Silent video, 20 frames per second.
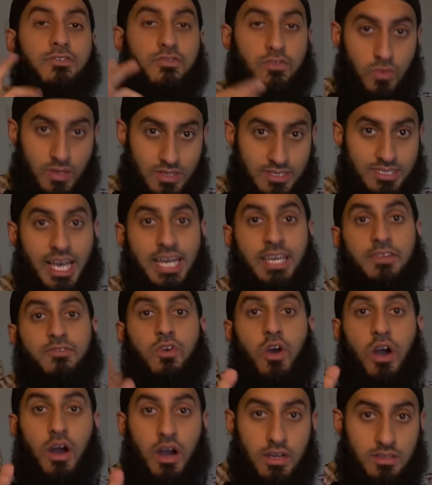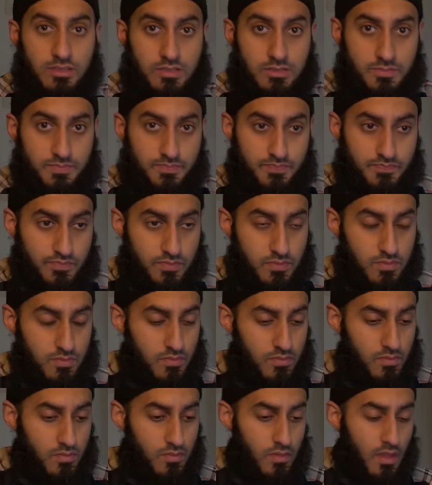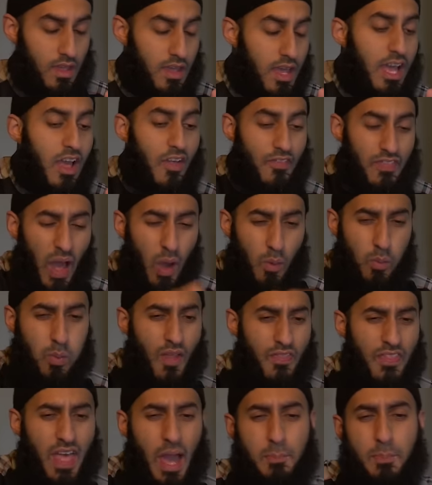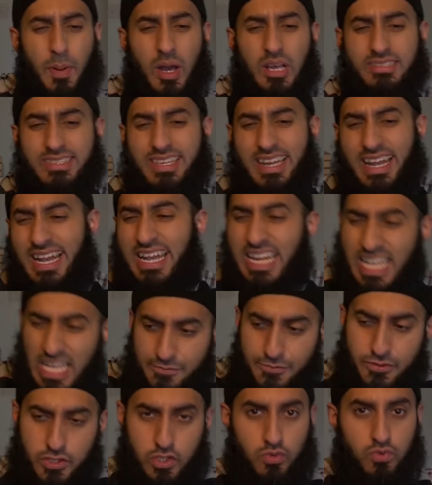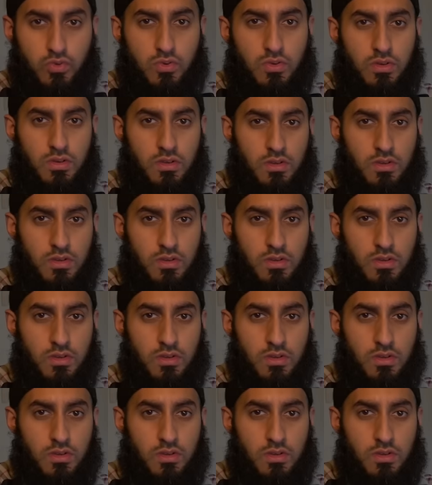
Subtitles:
of you, inside of your heart. Now when that person leaves you,